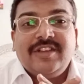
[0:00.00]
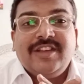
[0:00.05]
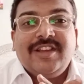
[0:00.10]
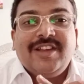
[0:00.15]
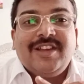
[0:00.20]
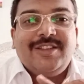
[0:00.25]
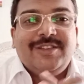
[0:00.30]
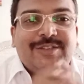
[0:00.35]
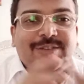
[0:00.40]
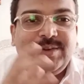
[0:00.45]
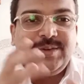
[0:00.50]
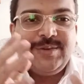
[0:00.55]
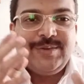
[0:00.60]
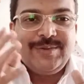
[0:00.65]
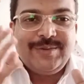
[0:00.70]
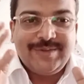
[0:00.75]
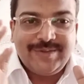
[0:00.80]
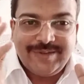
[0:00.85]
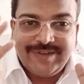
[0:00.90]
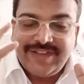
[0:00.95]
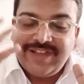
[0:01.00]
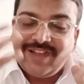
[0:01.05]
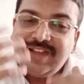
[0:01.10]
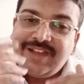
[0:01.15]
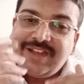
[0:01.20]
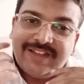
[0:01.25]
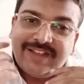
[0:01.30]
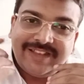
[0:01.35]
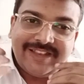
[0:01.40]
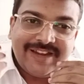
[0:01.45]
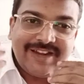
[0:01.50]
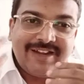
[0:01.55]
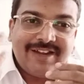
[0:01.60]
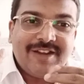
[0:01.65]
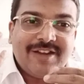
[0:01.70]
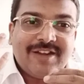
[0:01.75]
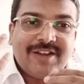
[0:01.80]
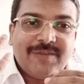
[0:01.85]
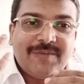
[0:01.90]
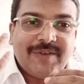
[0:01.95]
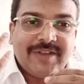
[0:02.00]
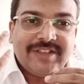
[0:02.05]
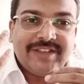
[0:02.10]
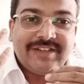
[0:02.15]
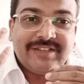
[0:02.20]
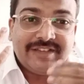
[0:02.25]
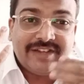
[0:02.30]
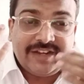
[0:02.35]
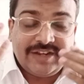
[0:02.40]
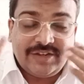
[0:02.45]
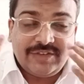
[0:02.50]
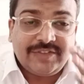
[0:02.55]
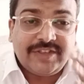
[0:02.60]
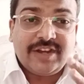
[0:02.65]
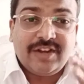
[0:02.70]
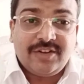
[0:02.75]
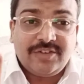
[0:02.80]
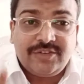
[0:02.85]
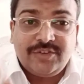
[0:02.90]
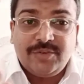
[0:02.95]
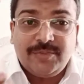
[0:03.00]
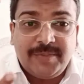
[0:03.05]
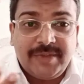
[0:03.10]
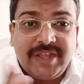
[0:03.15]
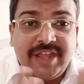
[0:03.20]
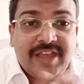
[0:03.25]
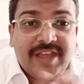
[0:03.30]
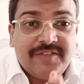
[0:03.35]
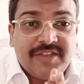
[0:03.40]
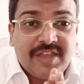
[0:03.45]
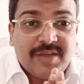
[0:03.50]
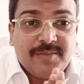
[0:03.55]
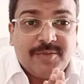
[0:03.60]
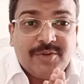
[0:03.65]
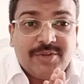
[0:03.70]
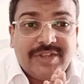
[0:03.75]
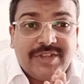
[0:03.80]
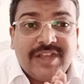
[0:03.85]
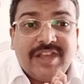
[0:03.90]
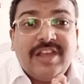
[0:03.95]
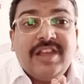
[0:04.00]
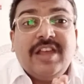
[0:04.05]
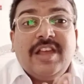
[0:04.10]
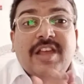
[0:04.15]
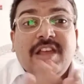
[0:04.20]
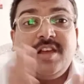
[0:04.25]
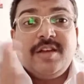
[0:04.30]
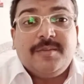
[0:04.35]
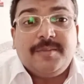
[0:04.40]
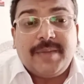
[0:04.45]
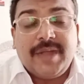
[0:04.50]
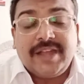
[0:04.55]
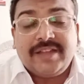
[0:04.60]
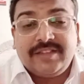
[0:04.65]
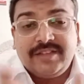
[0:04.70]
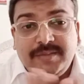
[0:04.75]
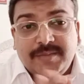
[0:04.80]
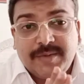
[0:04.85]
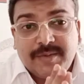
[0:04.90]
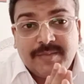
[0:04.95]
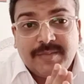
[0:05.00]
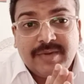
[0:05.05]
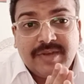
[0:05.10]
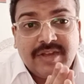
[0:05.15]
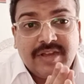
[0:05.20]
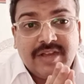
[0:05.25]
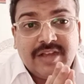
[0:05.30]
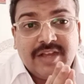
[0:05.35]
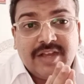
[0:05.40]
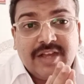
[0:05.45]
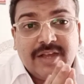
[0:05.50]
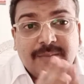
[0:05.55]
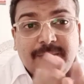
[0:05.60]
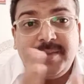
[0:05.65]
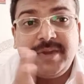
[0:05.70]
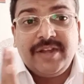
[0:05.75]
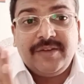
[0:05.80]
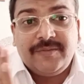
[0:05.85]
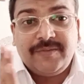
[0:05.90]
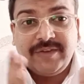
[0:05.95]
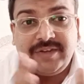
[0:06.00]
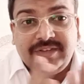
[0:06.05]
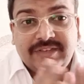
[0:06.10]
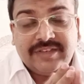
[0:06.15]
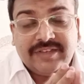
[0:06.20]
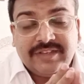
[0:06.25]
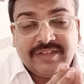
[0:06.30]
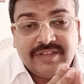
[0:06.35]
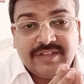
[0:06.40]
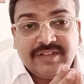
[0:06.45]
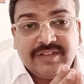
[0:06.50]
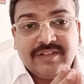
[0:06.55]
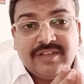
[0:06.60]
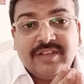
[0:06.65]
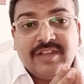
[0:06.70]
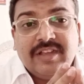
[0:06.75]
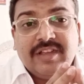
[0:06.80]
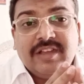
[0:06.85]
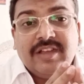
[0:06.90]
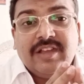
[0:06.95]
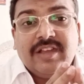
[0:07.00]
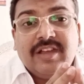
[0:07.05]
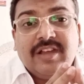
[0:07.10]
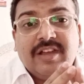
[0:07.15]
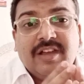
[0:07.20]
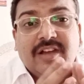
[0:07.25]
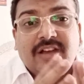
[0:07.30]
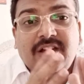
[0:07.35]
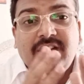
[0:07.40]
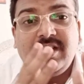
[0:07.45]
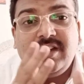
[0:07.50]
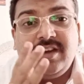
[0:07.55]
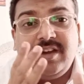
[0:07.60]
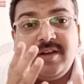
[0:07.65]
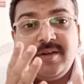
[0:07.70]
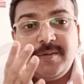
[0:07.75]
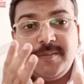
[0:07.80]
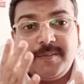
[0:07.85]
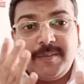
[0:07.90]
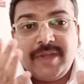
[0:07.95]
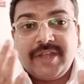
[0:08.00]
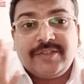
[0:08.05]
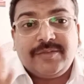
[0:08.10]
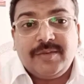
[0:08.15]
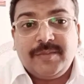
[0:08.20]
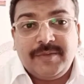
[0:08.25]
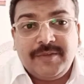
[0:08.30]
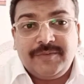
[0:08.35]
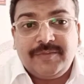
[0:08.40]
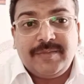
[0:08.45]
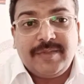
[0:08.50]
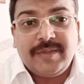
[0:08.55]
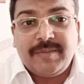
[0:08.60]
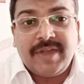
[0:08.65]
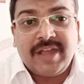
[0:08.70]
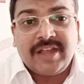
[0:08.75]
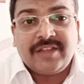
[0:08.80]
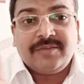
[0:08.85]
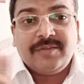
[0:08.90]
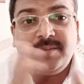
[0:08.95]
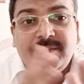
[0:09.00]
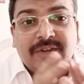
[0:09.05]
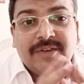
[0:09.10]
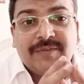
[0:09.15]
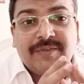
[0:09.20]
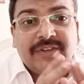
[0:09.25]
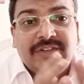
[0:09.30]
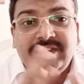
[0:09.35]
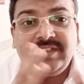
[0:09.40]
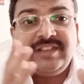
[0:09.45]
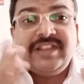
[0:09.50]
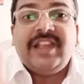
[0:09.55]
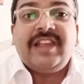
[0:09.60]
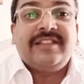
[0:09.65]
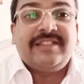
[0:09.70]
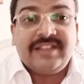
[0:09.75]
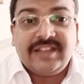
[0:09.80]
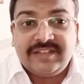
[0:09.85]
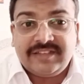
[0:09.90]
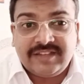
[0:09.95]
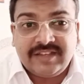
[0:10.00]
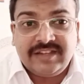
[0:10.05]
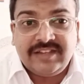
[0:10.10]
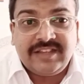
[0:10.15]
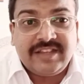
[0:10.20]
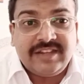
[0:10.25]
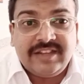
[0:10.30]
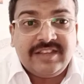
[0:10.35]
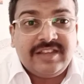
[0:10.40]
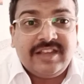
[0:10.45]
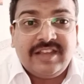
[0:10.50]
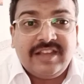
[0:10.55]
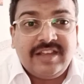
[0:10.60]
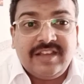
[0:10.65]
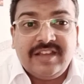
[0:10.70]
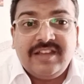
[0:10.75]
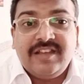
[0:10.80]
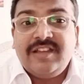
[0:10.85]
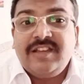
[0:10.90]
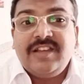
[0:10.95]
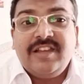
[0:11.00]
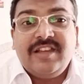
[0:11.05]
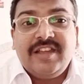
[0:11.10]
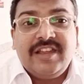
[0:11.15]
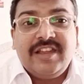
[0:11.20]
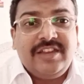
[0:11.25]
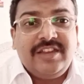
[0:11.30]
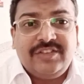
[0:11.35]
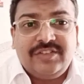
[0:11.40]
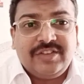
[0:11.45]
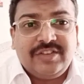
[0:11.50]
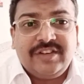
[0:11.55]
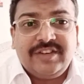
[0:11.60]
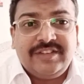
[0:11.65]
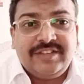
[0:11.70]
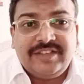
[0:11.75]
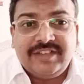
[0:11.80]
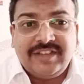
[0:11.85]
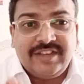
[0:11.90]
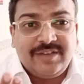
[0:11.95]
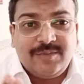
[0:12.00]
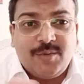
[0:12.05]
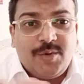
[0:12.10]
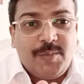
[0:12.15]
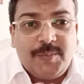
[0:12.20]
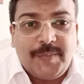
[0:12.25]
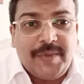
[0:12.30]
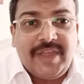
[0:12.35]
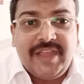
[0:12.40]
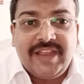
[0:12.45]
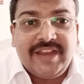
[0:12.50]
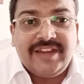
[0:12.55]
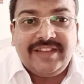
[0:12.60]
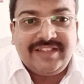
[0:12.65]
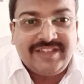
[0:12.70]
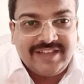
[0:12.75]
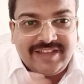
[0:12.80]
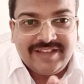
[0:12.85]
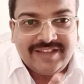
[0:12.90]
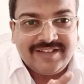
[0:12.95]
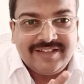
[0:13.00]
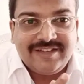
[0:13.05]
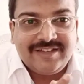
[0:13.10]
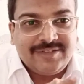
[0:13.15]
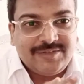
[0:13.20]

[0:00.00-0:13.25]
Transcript: So there are a lot of other scenarios, and also you'll be having about the maximum benefits. Maximum, if the maximum benefits is exhausted, then the insurance won't pay anything.